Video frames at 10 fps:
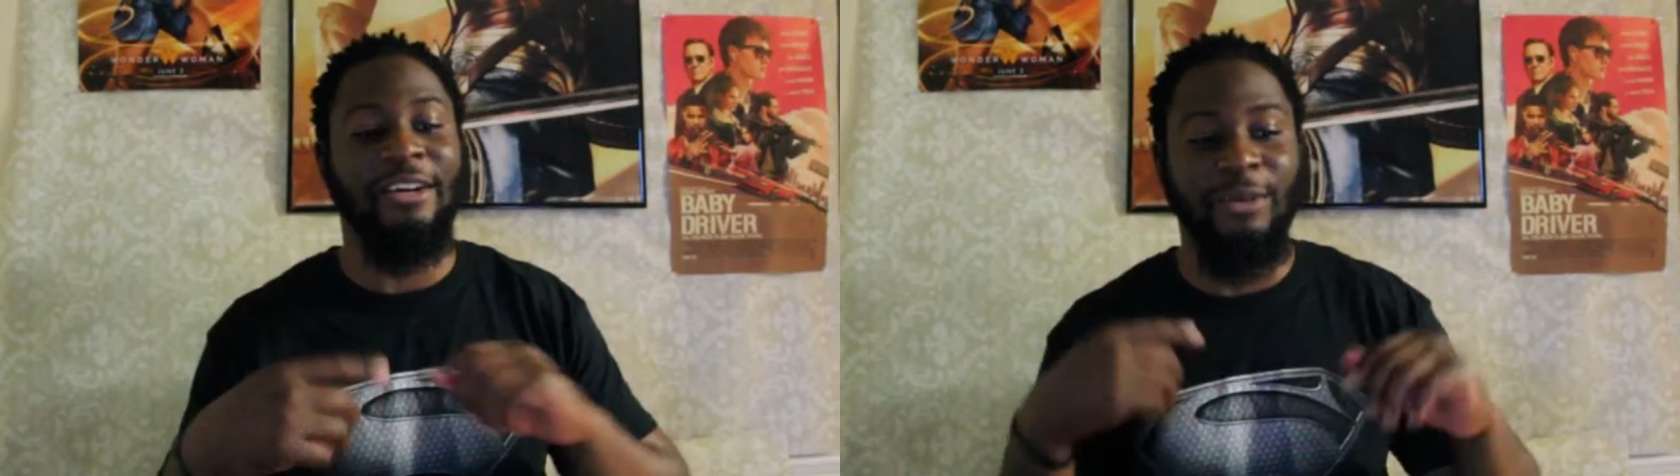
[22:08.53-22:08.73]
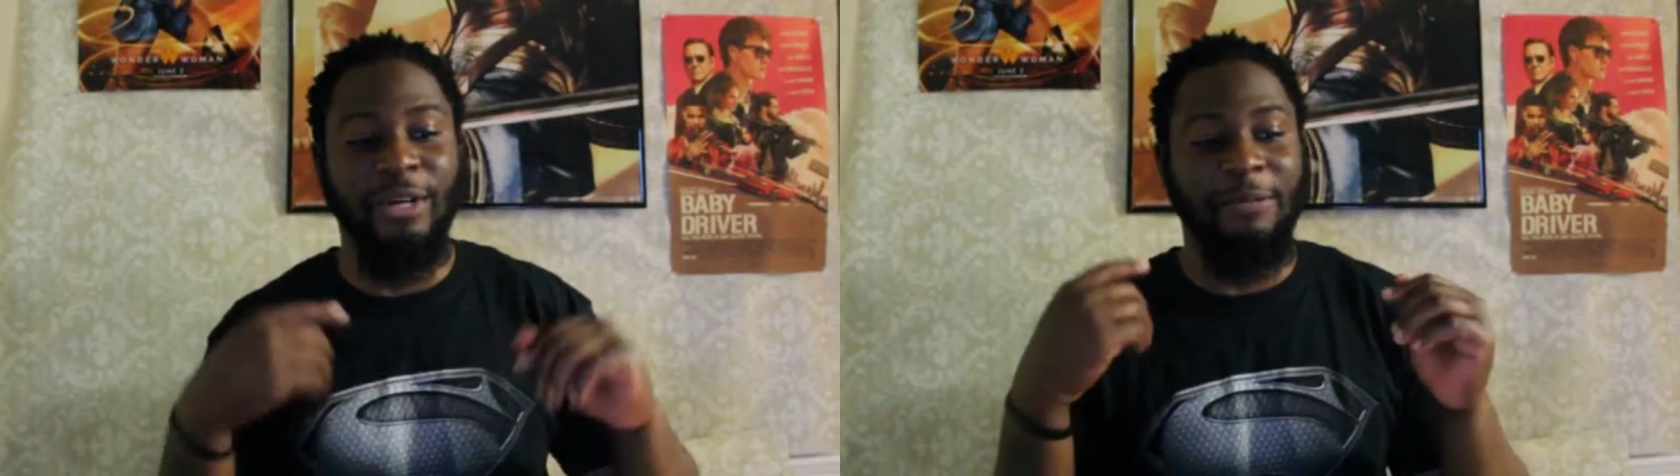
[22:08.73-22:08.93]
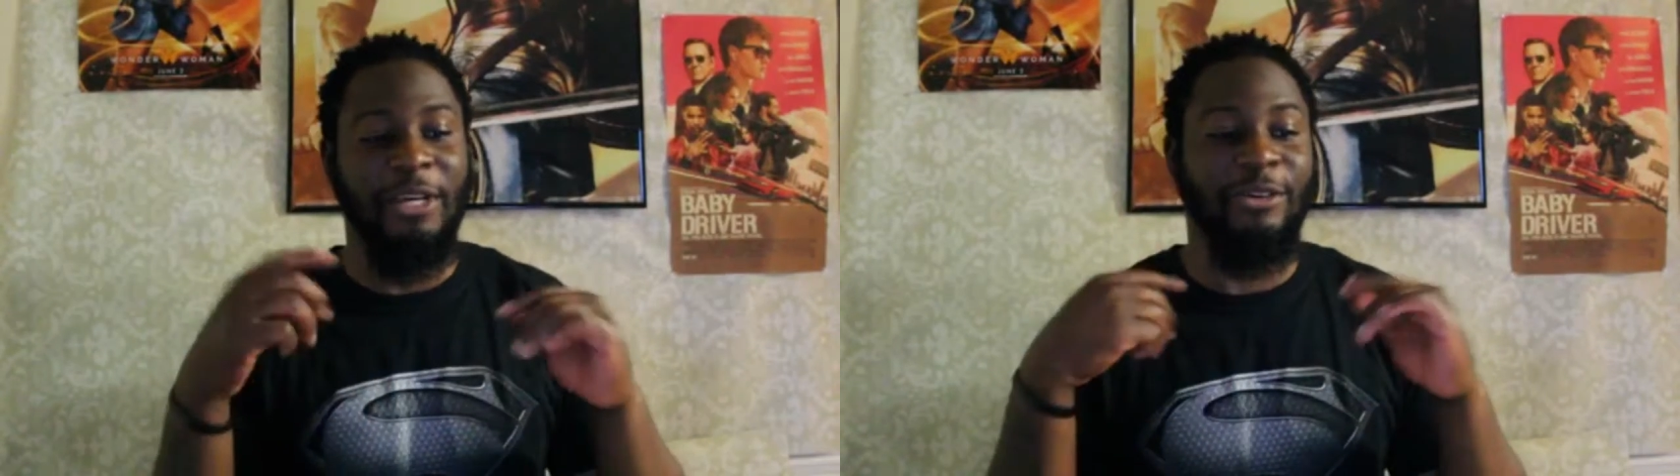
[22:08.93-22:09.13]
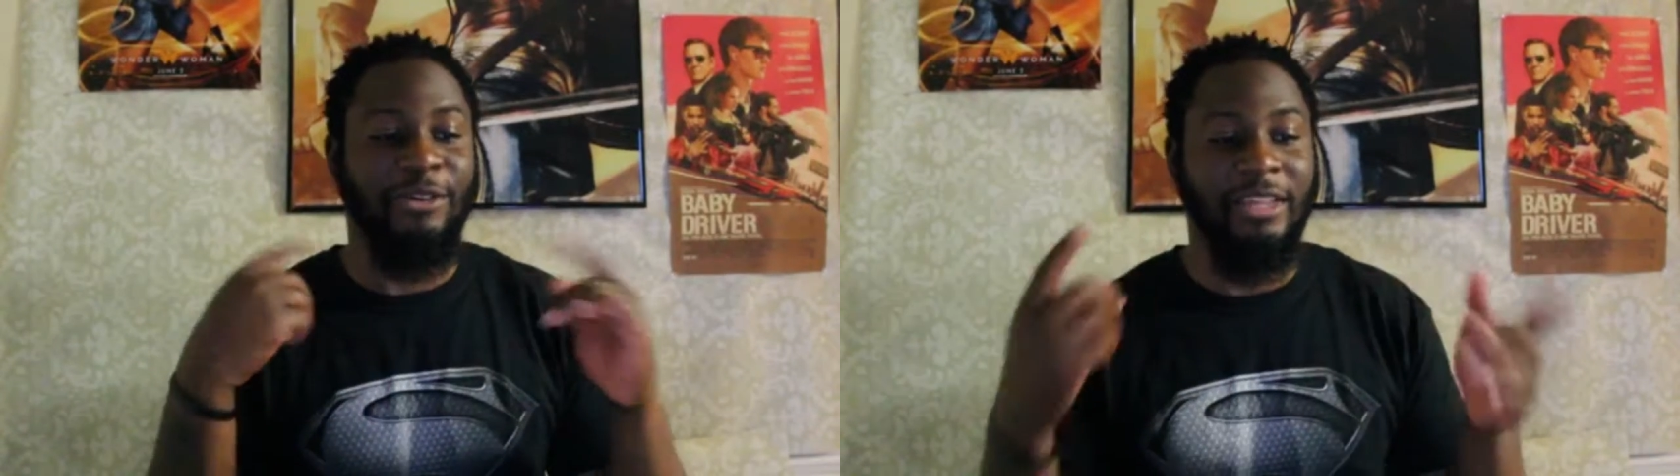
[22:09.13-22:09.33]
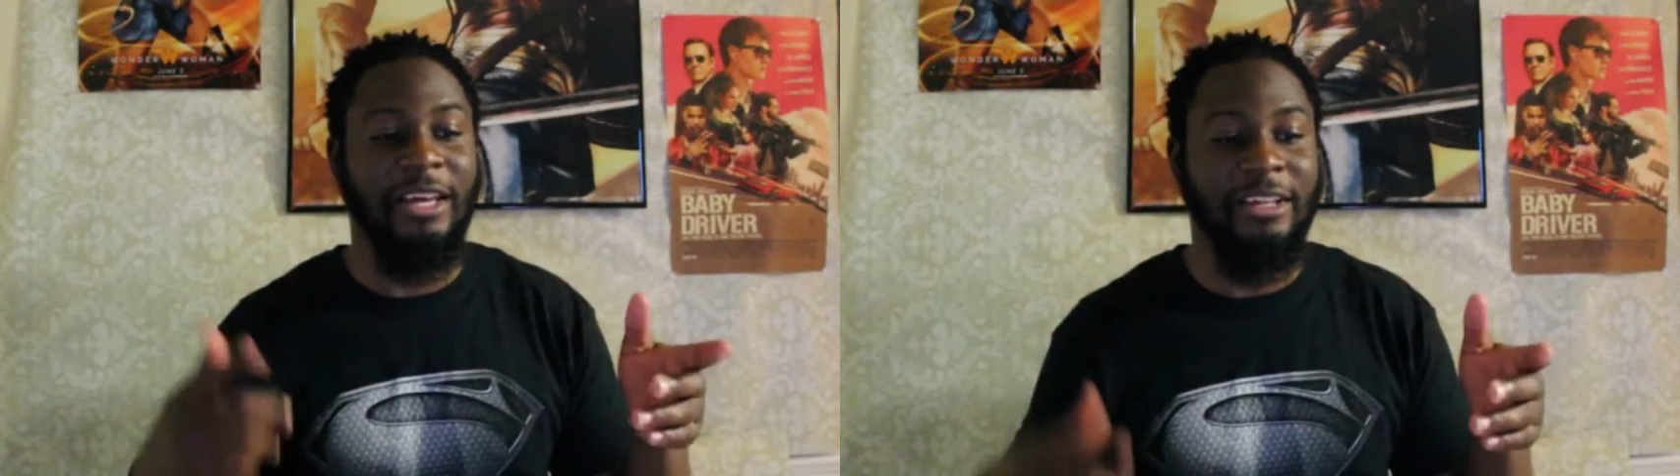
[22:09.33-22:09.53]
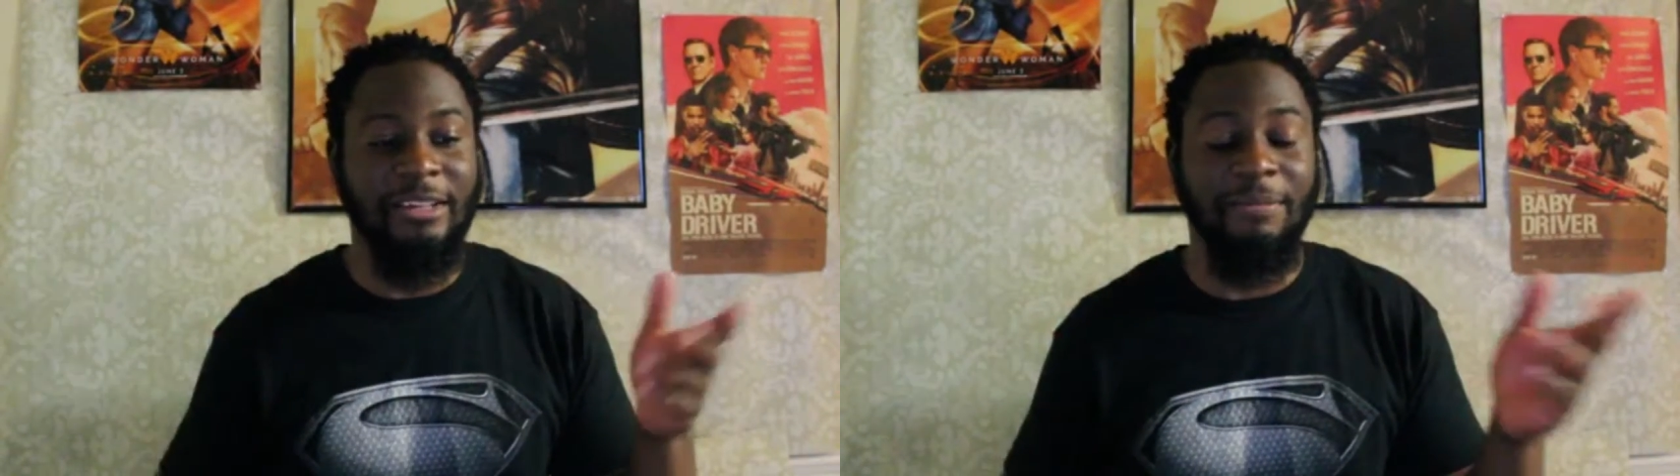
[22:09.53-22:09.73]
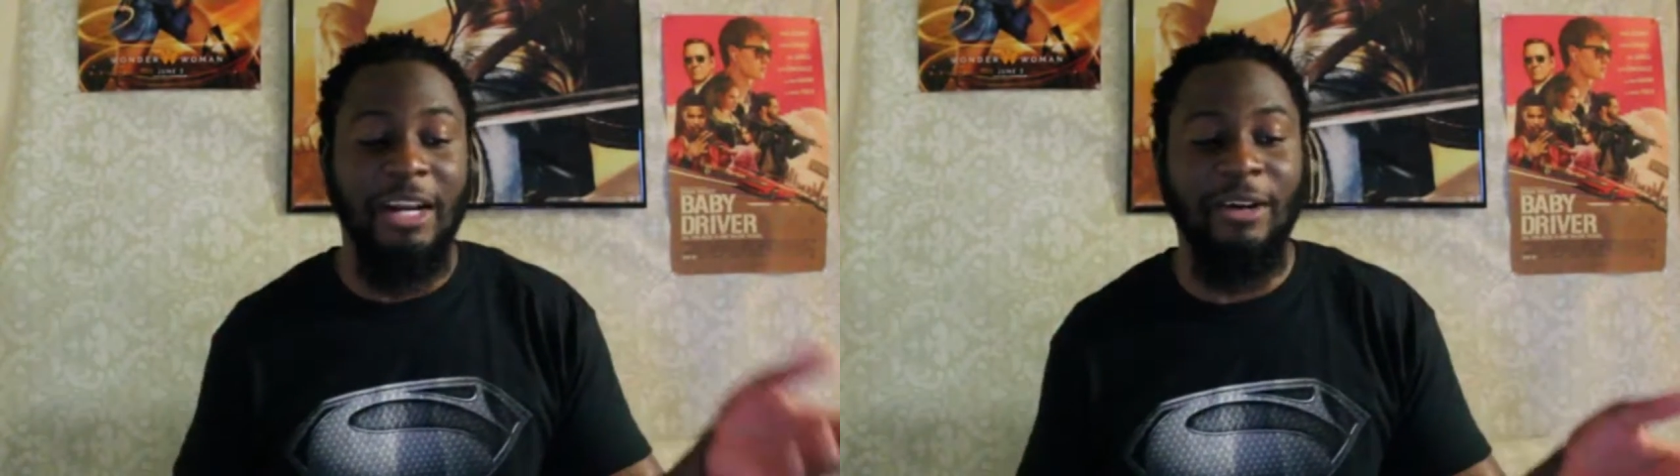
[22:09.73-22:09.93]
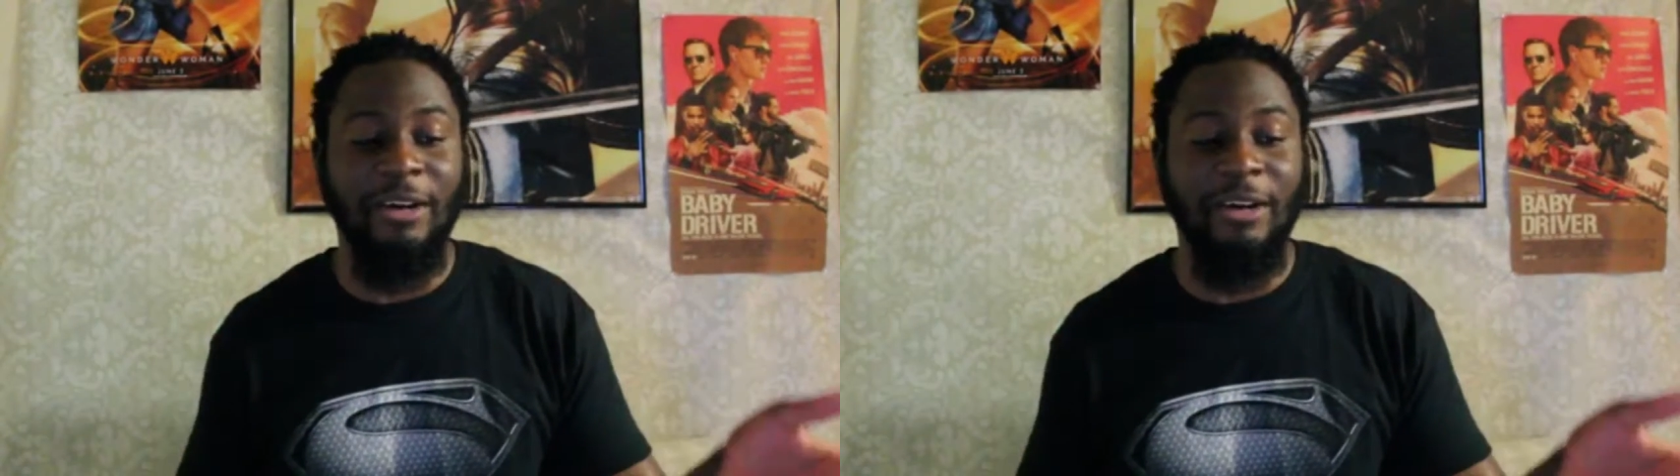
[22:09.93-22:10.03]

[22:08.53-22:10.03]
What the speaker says: We're gonna make you think something else.